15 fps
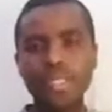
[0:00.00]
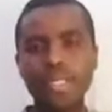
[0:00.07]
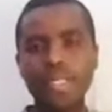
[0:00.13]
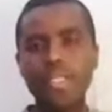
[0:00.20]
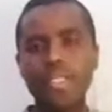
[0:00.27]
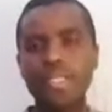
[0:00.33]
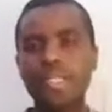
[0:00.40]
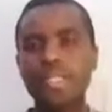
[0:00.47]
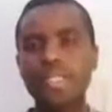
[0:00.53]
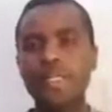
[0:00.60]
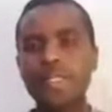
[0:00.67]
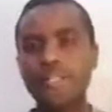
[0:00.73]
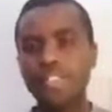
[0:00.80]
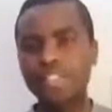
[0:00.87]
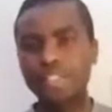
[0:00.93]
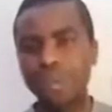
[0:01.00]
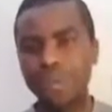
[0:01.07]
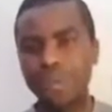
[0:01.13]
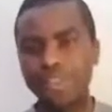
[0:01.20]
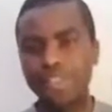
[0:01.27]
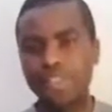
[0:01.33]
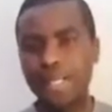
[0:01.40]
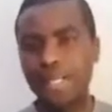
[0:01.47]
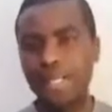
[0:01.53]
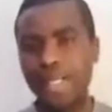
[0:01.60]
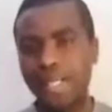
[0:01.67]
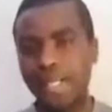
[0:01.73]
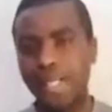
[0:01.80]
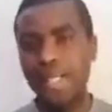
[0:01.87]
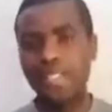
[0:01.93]
that redissolves
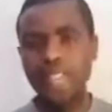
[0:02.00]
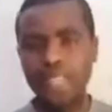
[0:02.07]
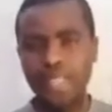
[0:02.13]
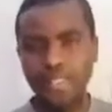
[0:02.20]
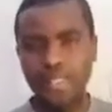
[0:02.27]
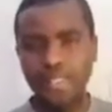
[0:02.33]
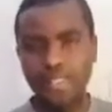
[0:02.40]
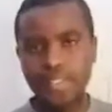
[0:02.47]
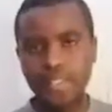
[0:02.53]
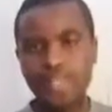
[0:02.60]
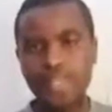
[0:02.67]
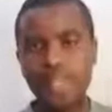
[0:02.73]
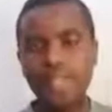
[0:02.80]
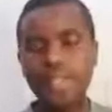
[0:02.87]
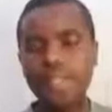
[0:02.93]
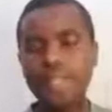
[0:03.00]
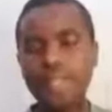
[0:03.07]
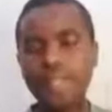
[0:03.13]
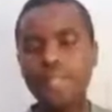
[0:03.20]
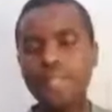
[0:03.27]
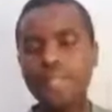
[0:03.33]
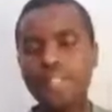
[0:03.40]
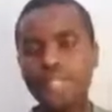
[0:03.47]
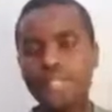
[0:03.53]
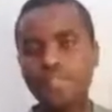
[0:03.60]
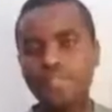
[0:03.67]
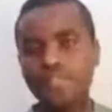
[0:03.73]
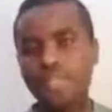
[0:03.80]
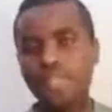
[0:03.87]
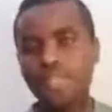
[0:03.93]
in excess, there are three
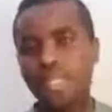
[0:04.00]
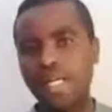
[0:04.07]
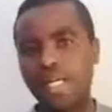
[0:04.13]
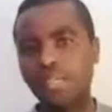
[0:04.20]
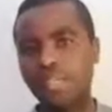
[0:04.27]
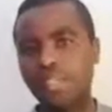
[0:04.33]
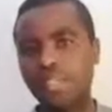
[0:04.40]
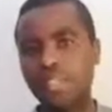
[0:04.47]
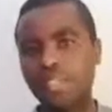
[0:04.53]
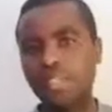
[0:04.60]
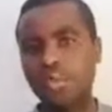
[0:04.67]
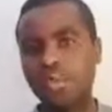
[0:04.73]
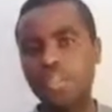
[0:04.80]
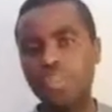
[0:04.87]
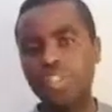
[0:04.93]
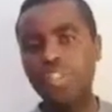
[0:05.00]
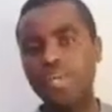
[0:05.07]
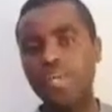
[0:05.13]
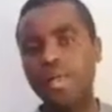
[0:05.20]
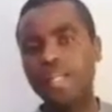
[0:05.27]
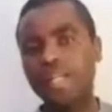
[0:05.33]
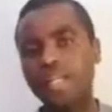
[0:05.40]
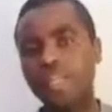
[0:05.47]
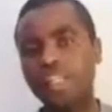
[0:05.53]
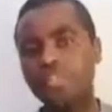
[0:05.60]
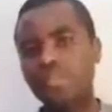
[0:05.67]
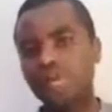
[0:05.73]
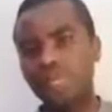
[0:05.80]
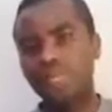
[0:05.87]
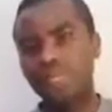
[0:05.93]
types of cations which normally
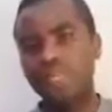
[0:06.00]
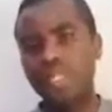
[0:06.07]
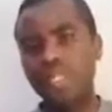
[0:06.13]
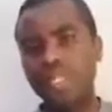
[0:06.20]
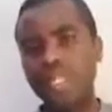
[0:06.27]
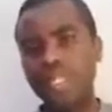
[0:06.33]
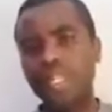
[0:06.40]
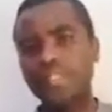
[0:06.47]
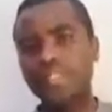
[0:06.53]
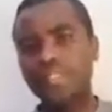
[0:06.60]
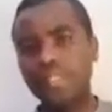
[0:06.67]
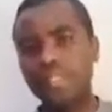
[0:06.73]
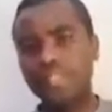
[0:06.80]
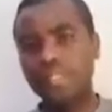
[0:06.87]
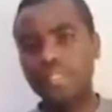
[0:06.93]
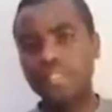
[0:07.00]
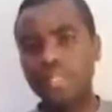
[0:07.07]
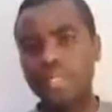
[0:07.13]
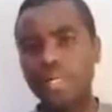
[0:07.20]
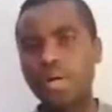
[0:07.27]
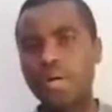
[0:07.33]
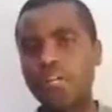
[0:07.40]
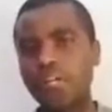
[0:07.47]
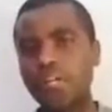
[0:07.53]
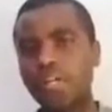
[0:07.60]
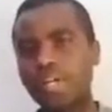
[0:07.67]
redissolves in excess of